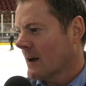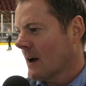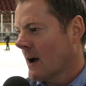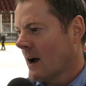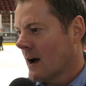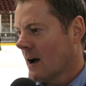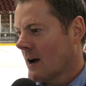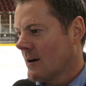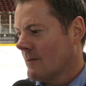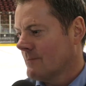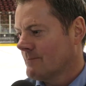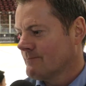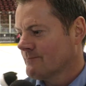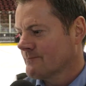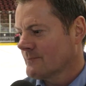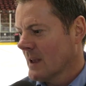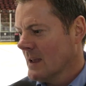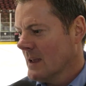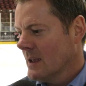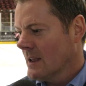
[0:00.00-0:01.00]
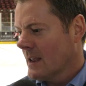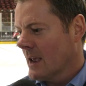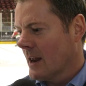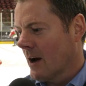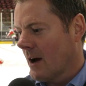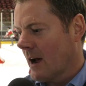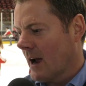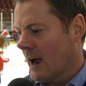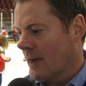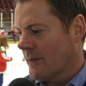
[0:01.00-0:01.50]
Um, you
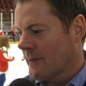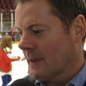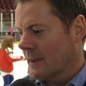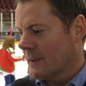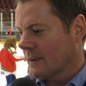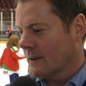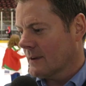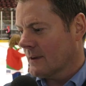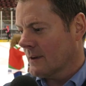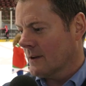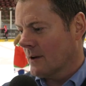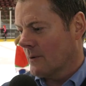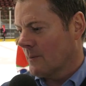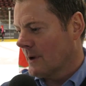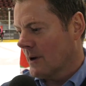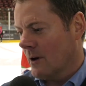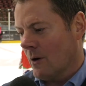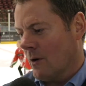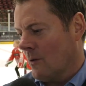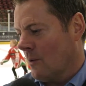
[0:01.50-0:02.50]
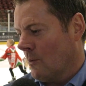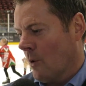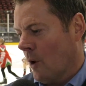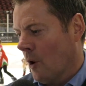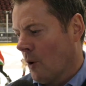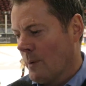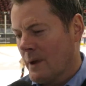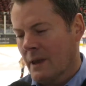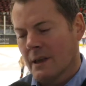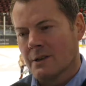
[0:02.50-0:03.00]
know, I think you know we,
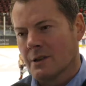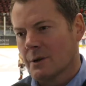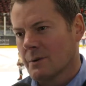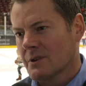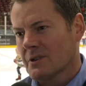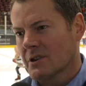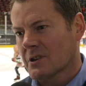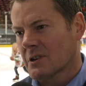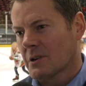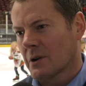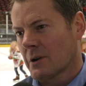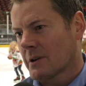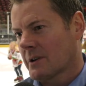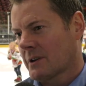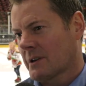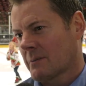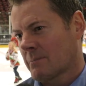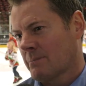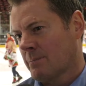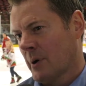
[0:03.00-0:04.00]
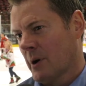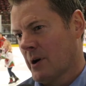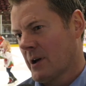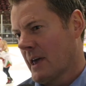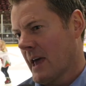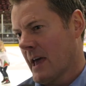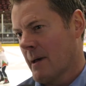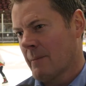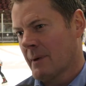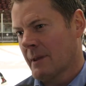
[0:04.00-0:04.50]
all we can do is just look per
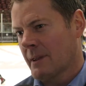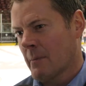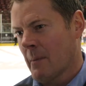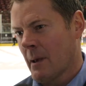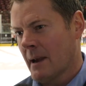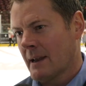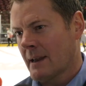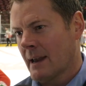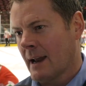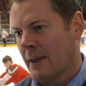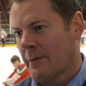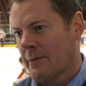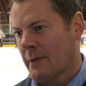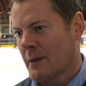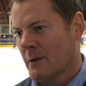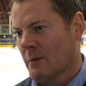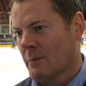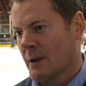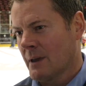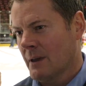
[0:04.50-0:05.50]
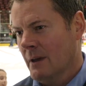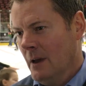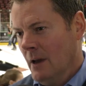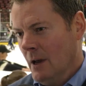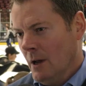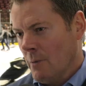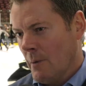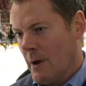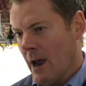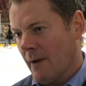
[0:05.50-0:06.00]
game at the minute, and I think we,
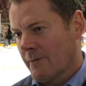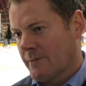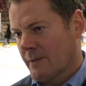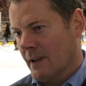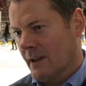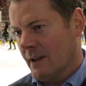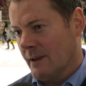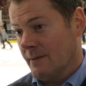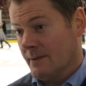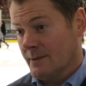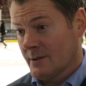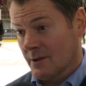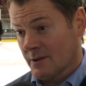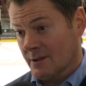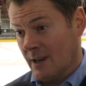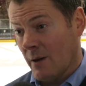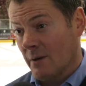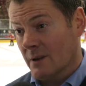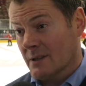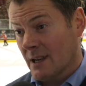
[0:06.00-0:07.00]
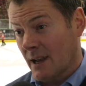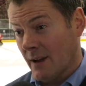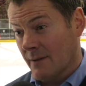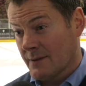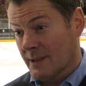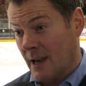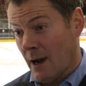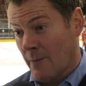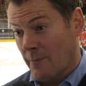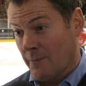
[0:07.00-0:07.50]
we have to dust ourselves
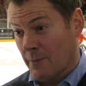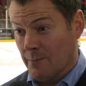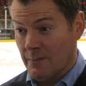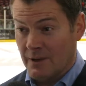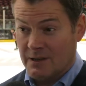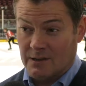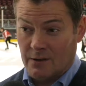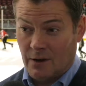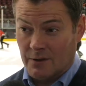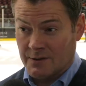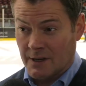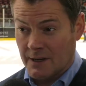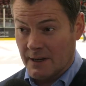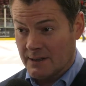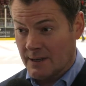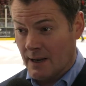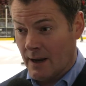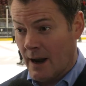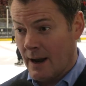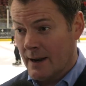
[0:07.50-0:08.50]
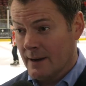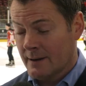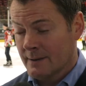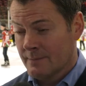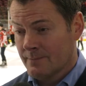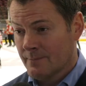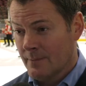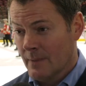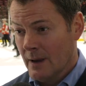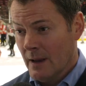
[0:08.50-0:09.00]
down from this loss here tonight,
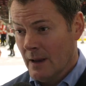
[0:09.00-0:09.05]
and